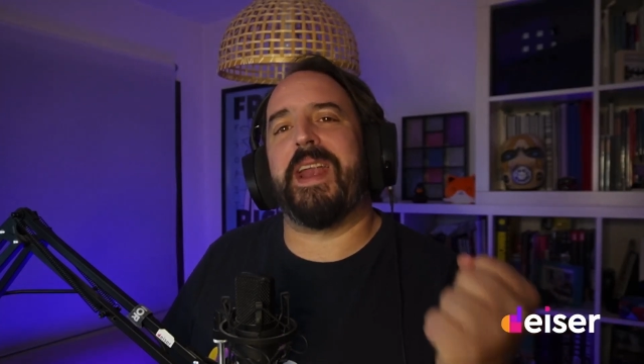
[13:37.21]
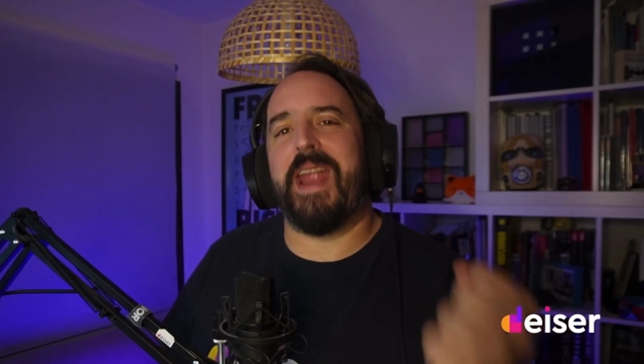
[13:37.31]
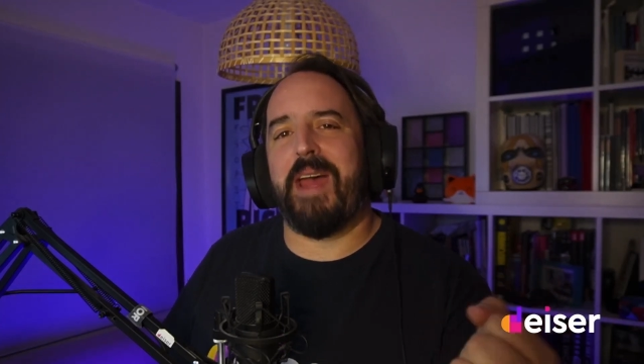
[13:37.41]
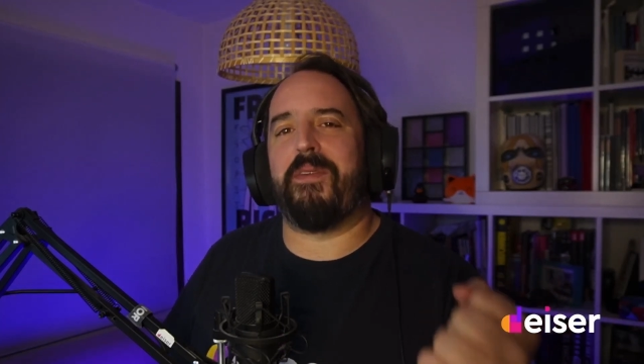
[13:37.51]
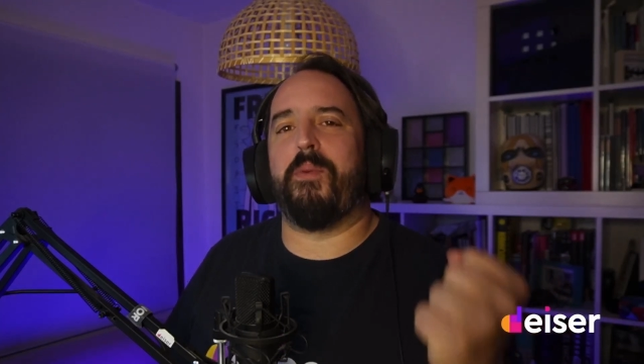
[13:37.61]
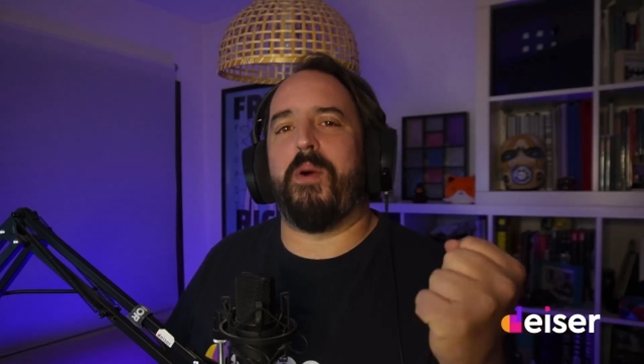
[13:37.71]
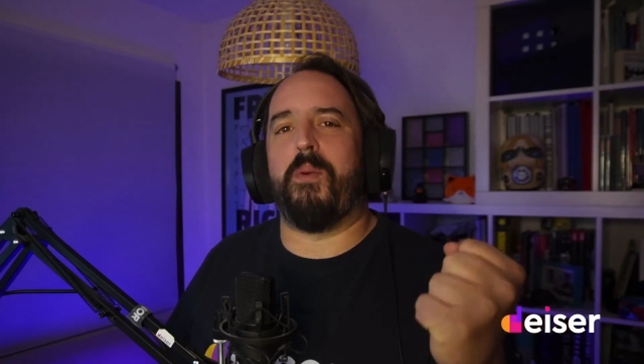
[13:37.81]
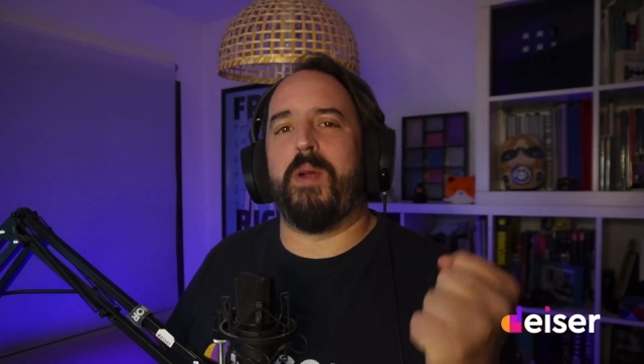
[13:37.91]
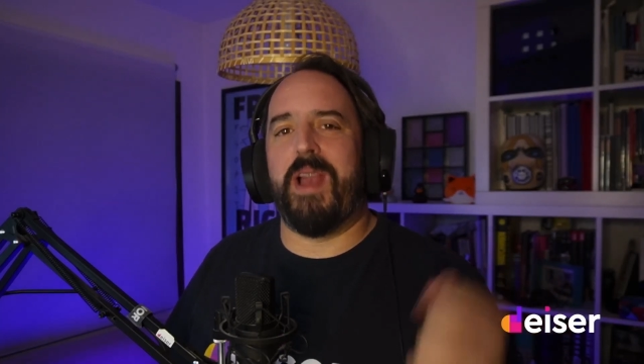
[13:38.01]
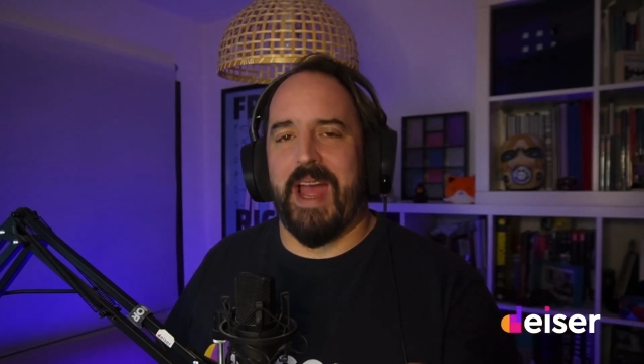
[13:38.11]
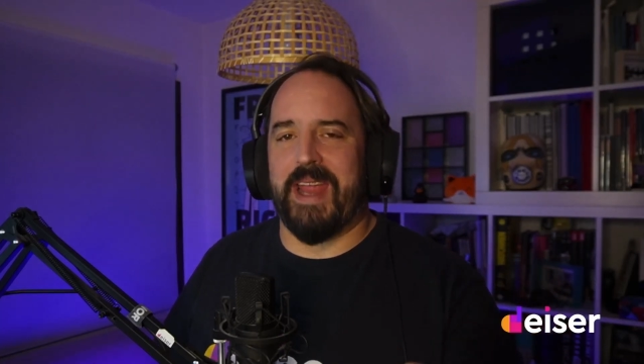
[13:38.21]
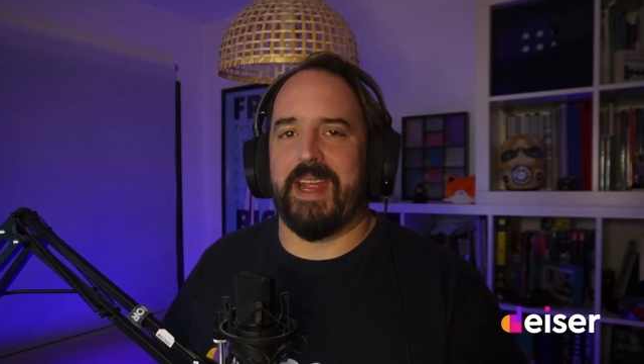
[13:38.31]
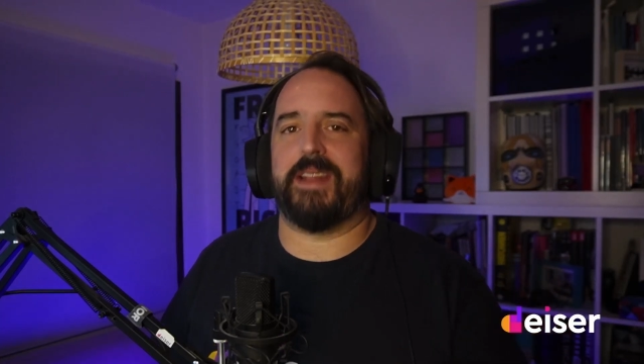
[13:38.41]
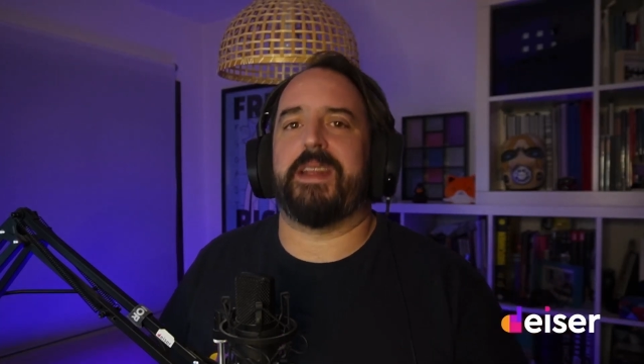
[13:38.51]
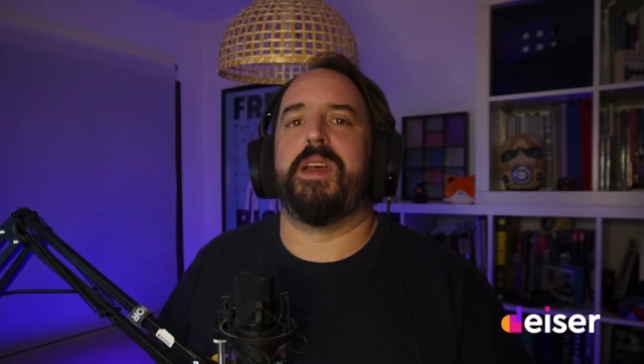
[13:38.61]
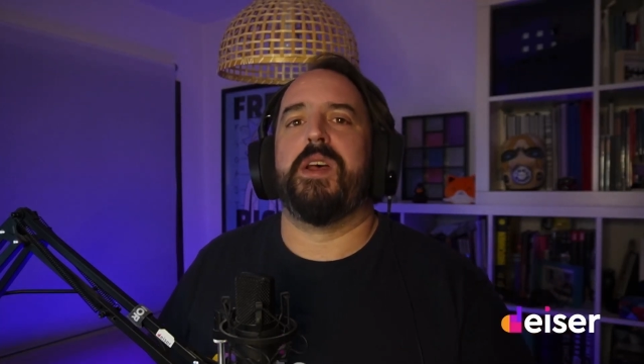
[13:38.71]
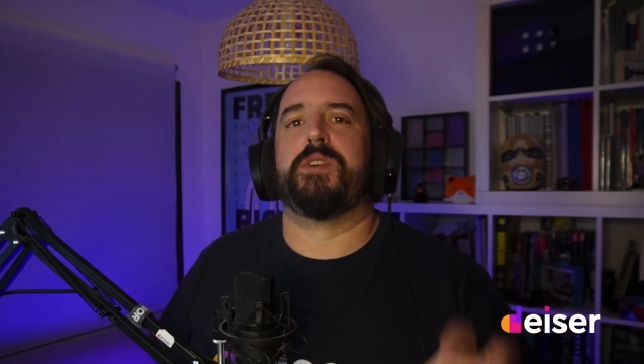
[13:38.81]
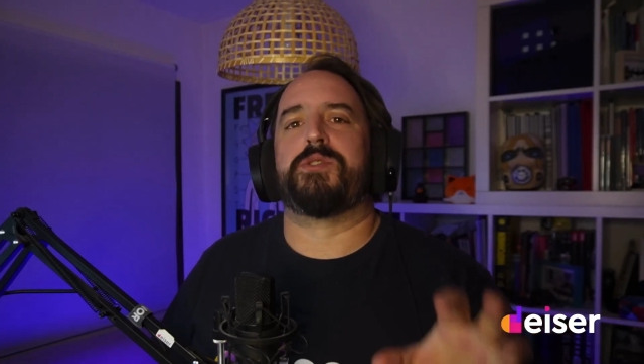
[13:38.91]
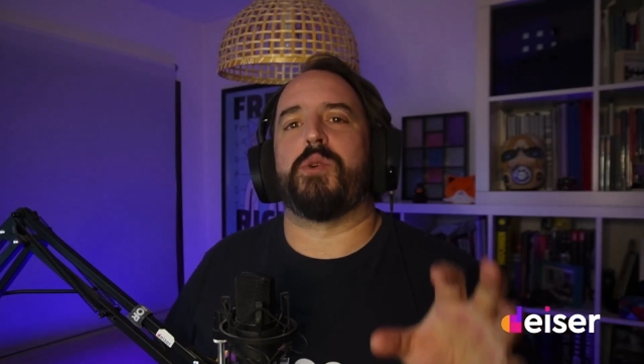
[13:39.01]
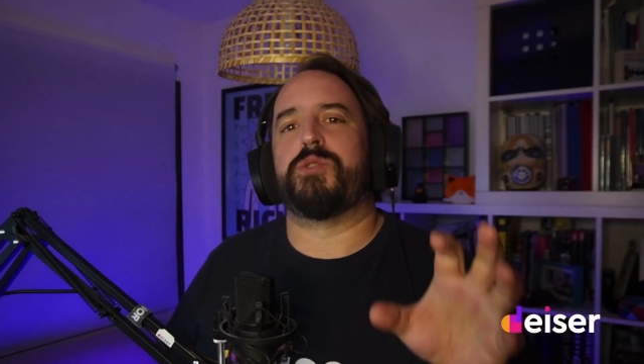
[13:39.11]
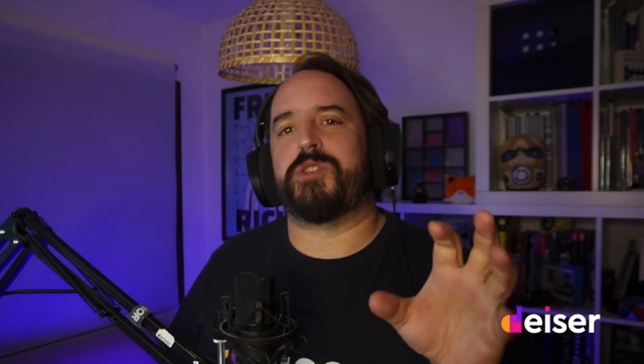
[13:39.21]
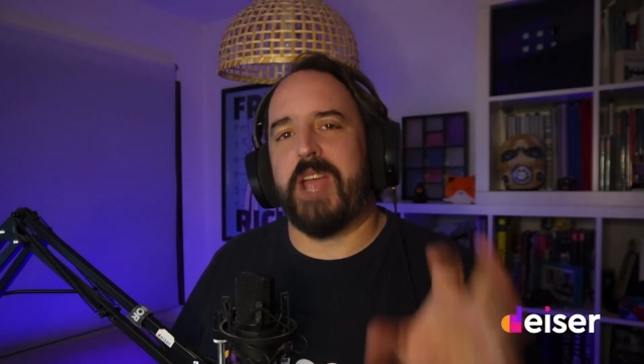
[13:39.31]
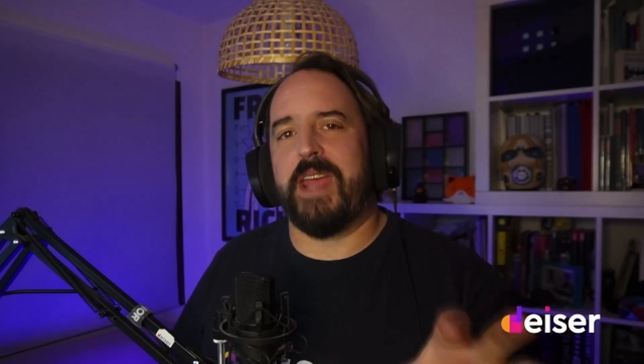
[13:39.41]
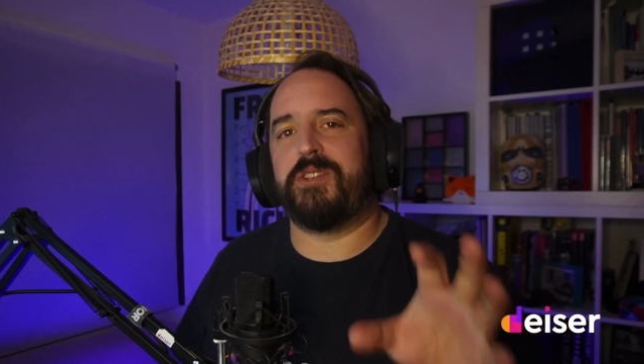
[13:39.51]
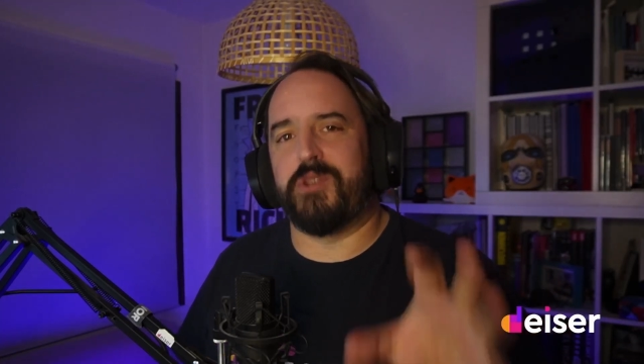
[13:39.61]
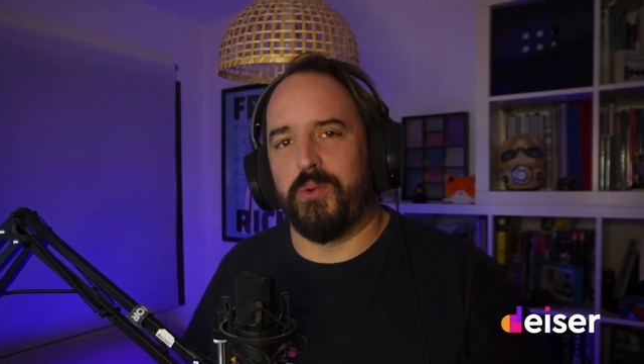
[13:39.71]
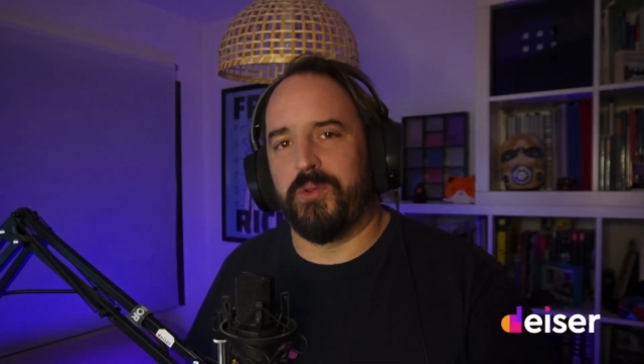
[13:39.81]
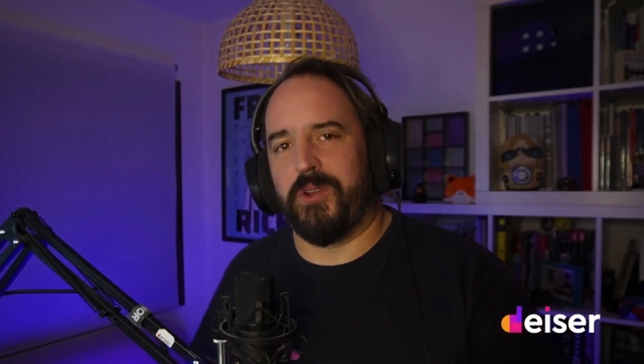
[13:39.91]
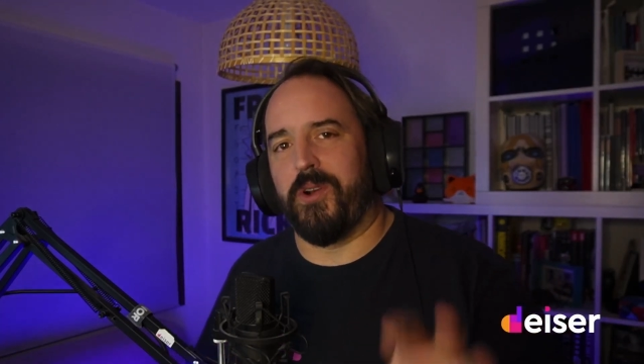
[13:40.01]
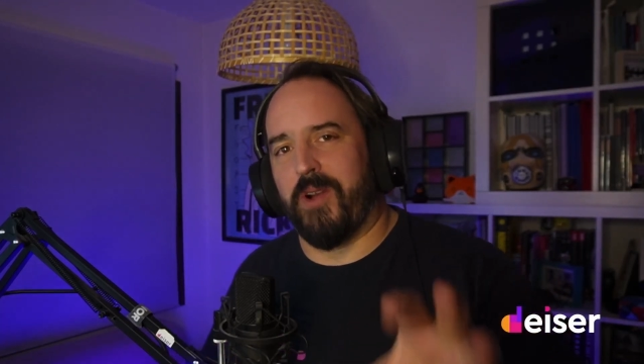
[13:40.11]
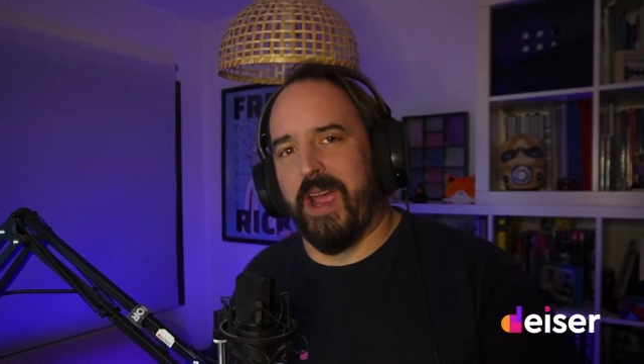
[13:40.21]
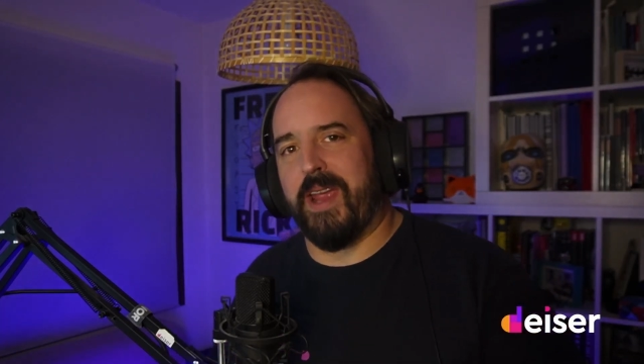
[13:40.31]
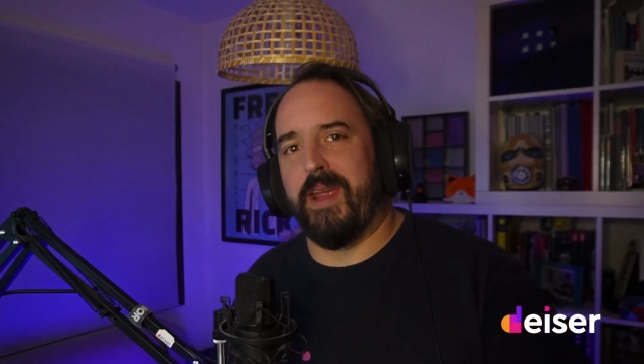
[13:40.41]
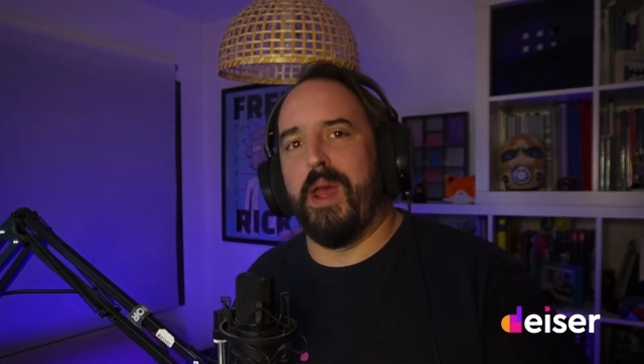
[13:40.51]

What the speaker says: everyone will like it. So stay tuned, okay?